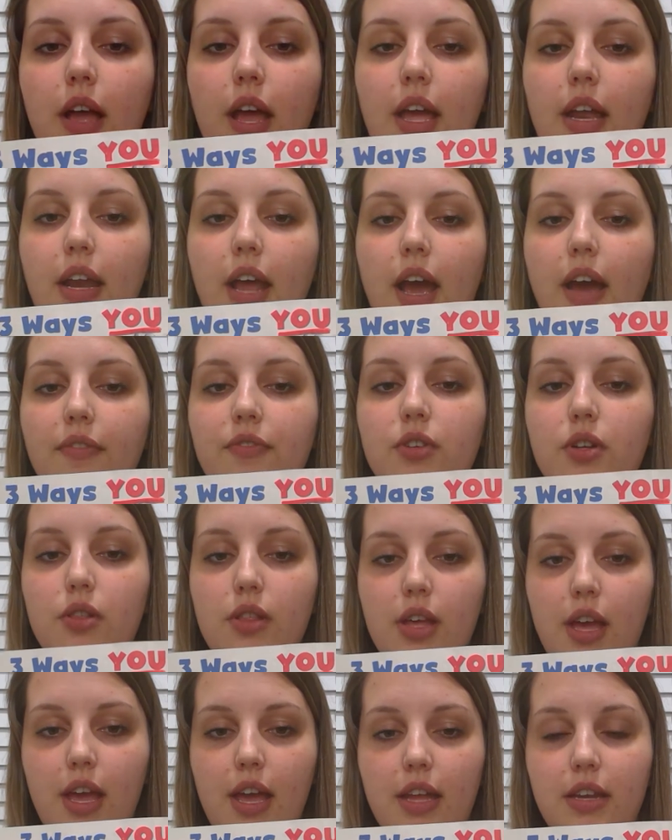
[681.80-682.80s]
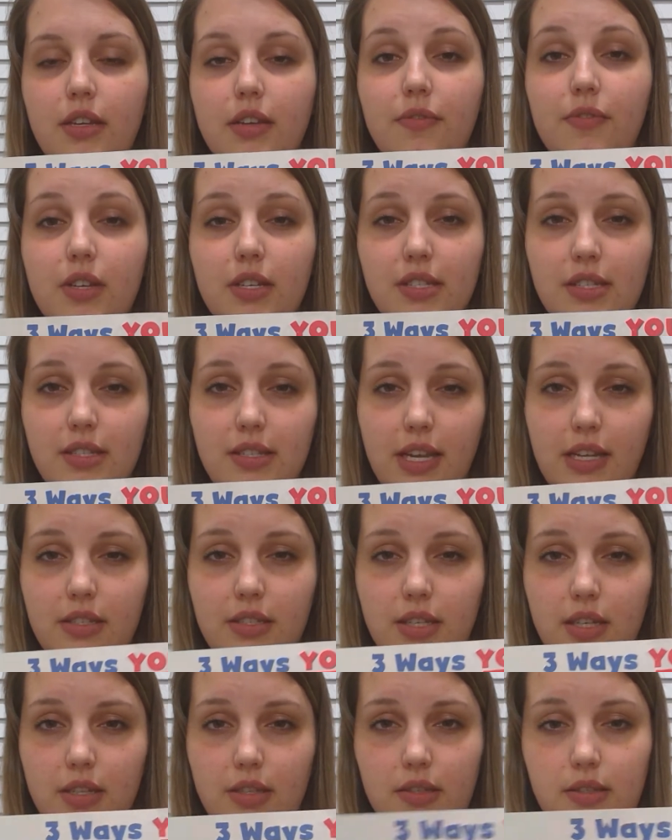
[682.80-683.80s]
and after the end of the
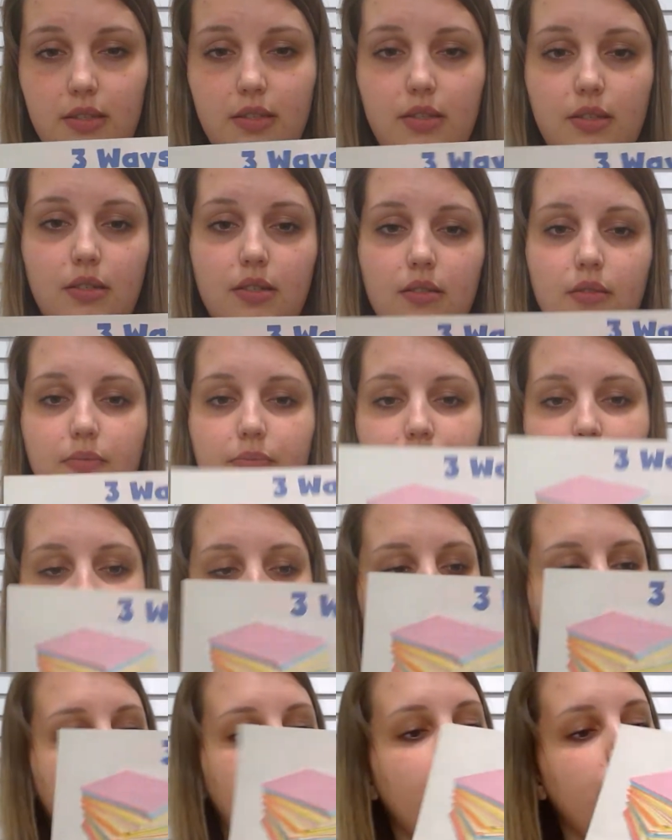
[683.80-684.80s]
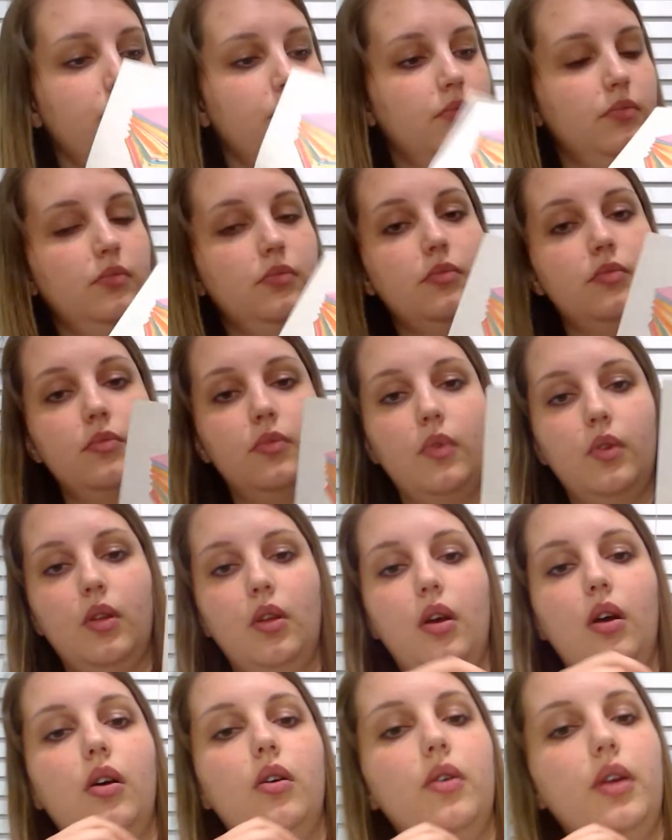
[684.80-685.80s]
sentence.
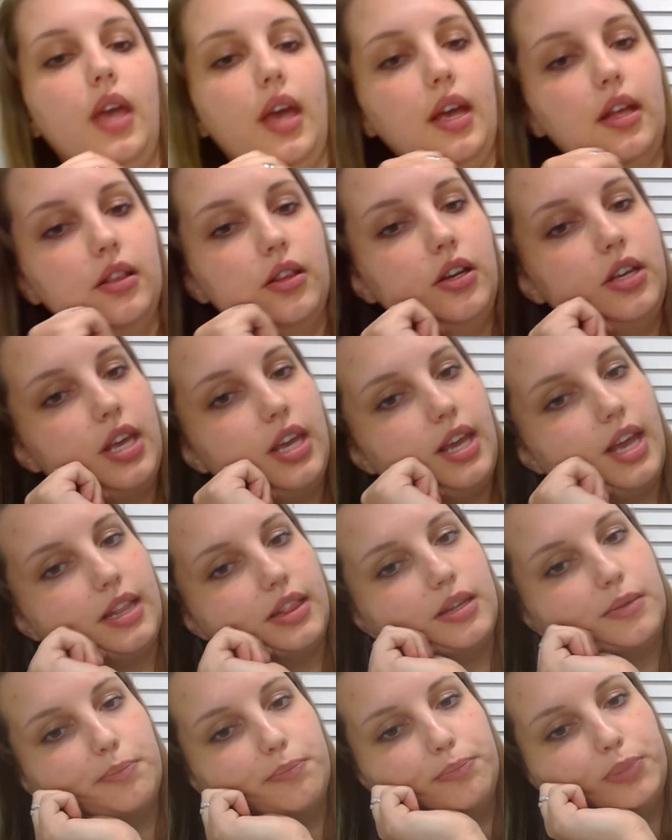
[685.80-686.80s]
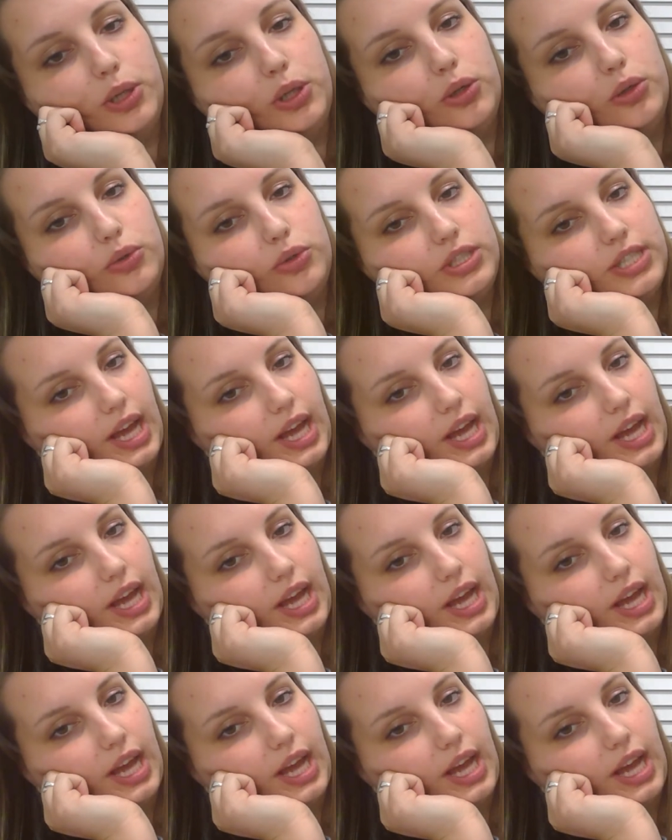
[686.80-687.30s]
Okay, looking at the blue